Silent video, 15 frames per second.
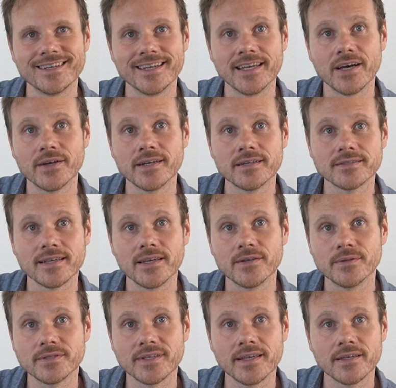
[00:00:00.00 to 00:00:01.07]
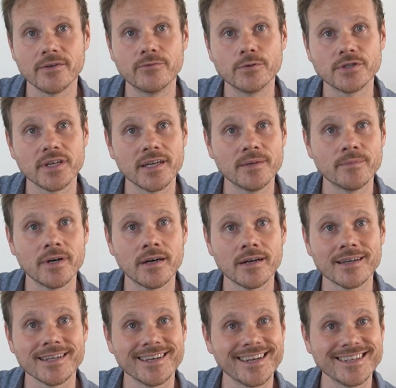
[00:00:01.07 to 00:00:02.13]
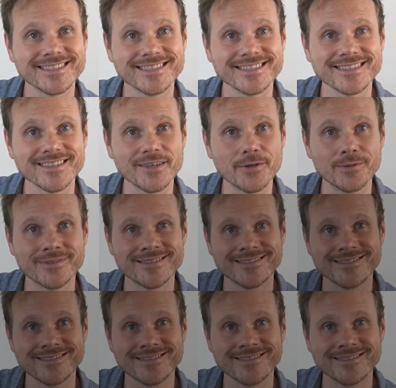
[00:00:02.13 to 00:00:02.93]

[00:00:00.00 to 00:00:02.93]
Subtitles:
And now here's Eu sei que vou te amar, nice and slow.